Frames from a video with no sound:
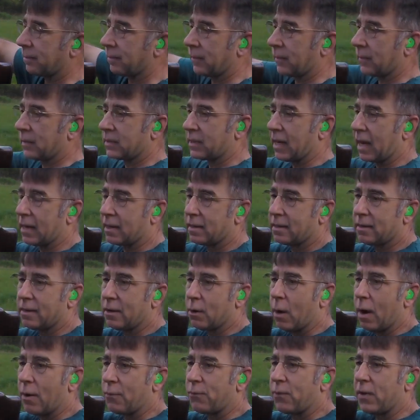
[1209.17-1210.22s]
so
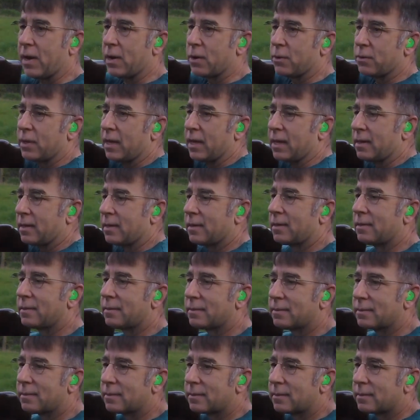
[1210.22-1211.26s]
I figured that
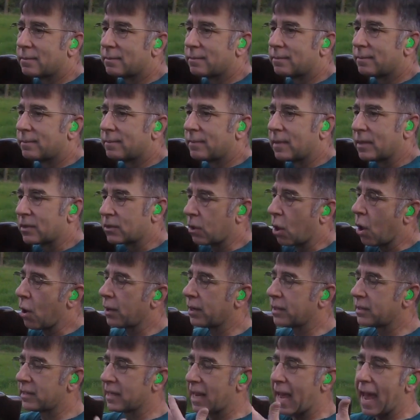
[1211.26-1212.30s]
as long
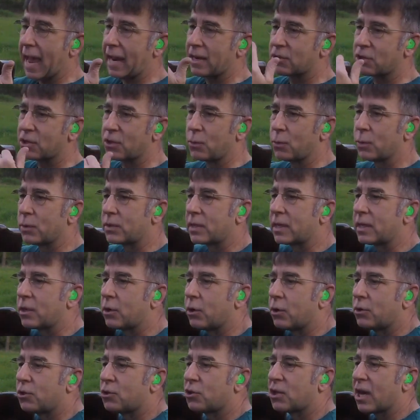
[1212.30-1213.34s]
as the action was in
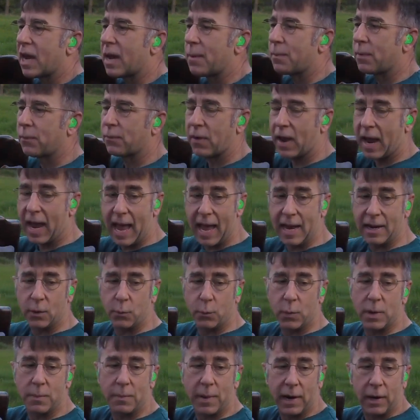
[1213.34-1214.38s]
good shape, if I had to
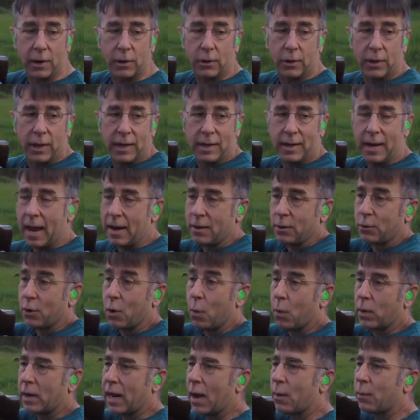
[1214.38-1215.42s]
rebarrel it, I don't know
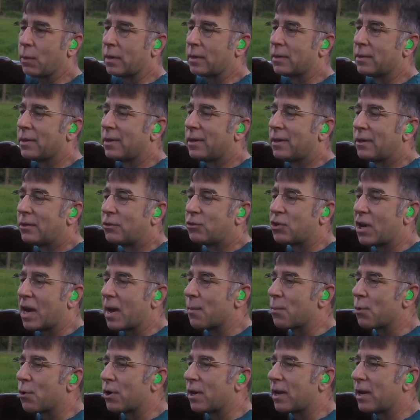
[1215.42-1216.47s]
what I would
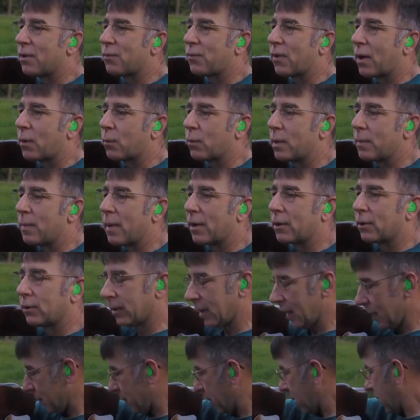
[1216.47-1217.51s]
chamber it in if I rebarreled
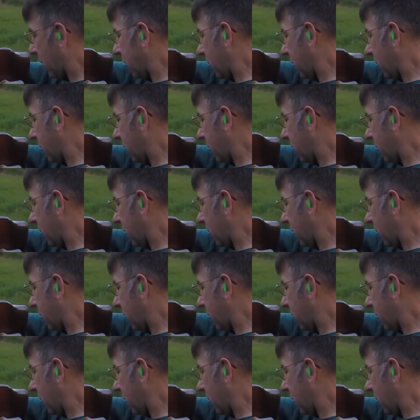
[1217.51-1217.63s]
it, but